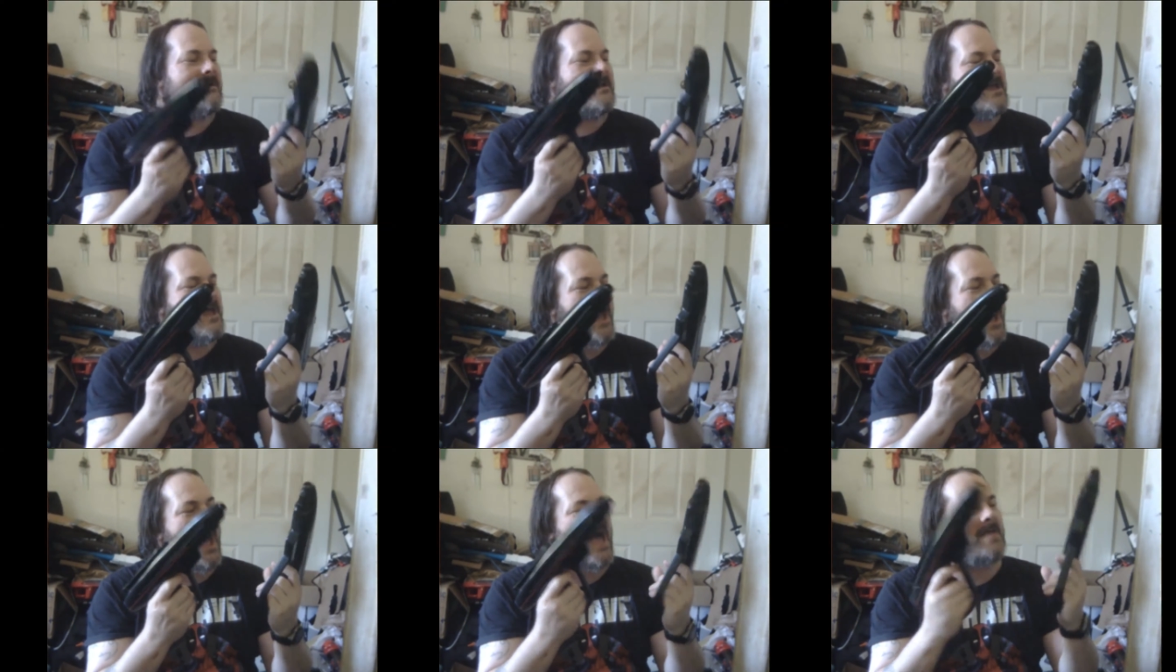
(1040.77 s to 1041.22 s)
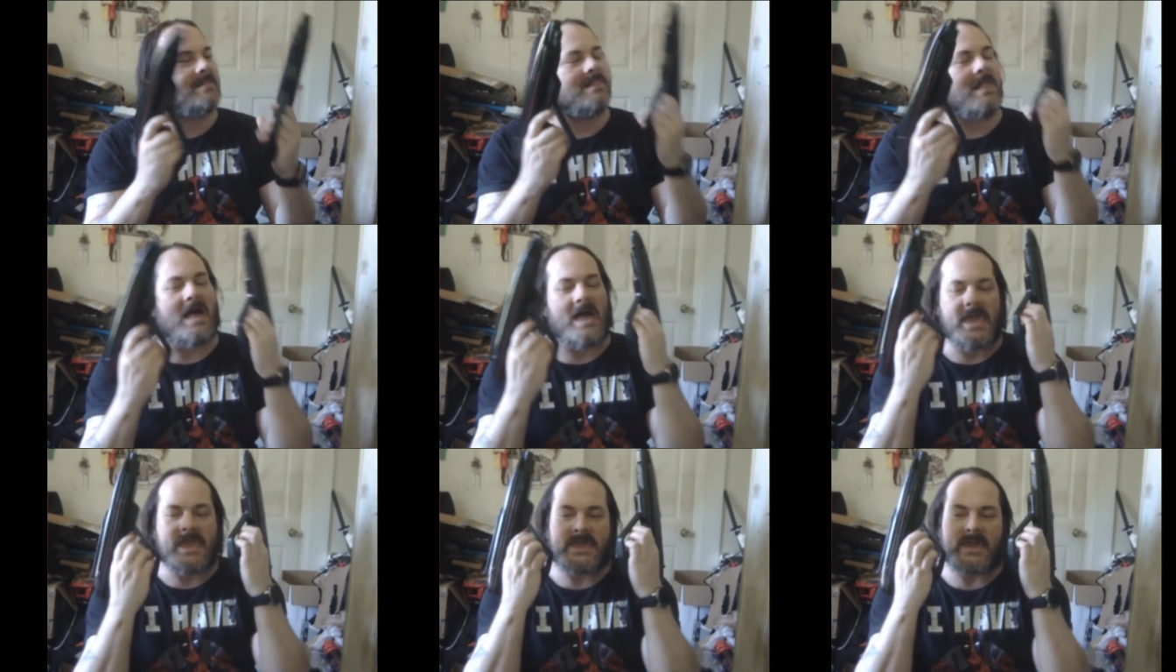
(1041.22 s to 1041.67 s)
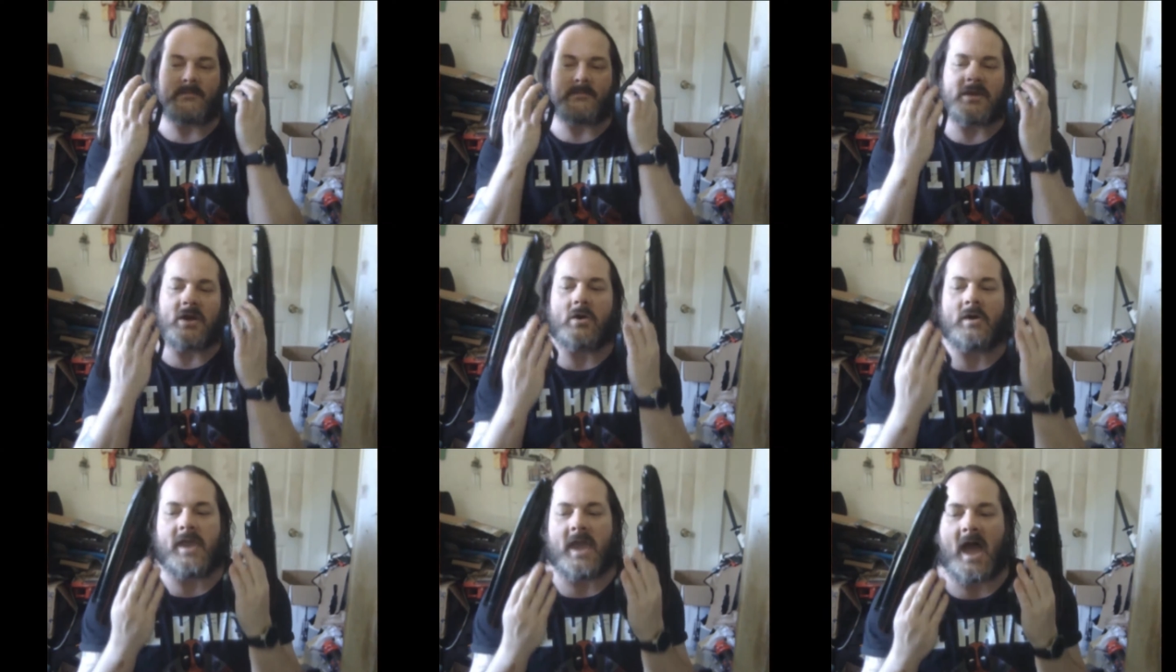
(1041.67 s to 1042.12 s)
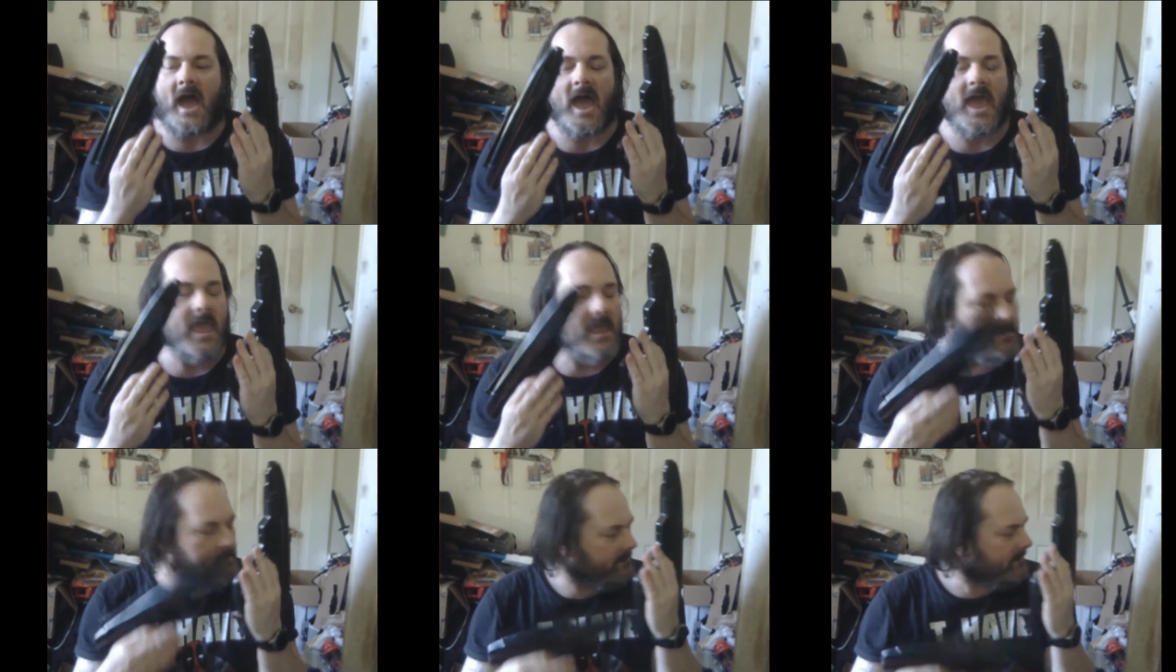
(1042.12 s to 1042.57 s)
I like. I mean, okay,
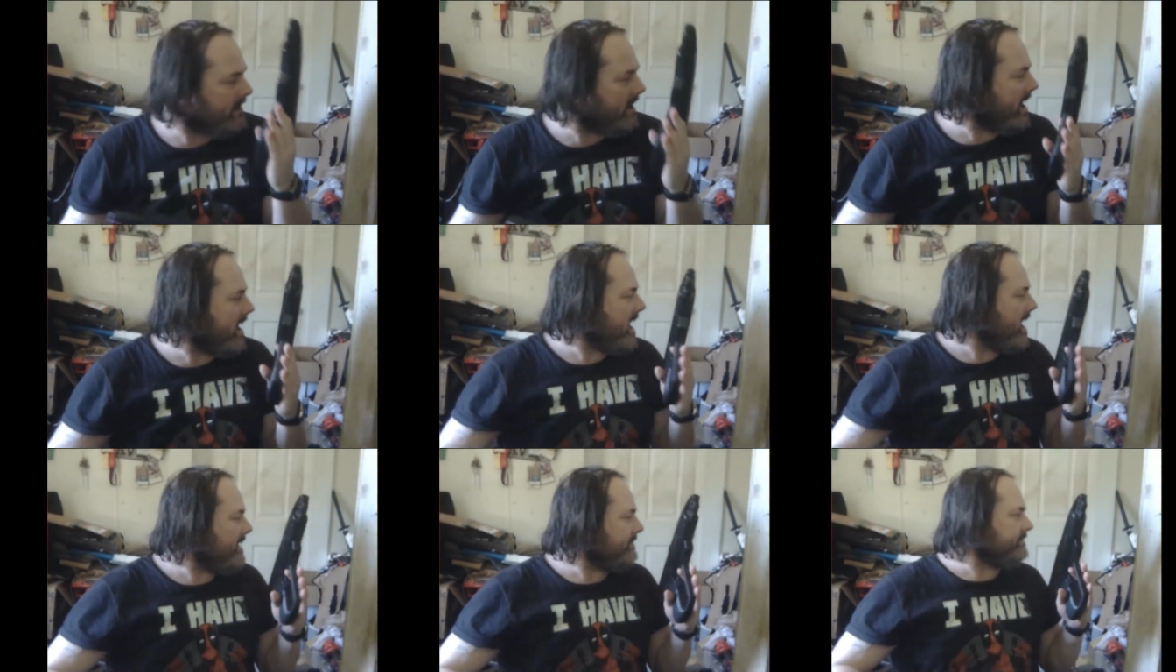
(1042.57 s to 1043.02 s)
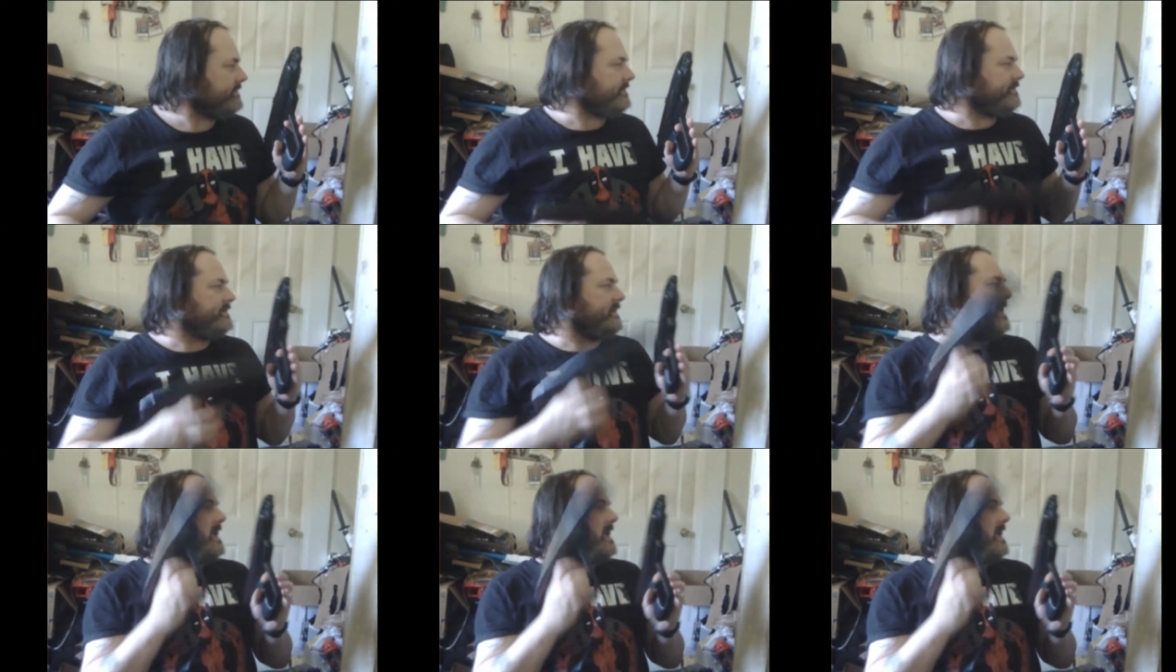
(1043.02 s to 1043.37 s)
I have to say,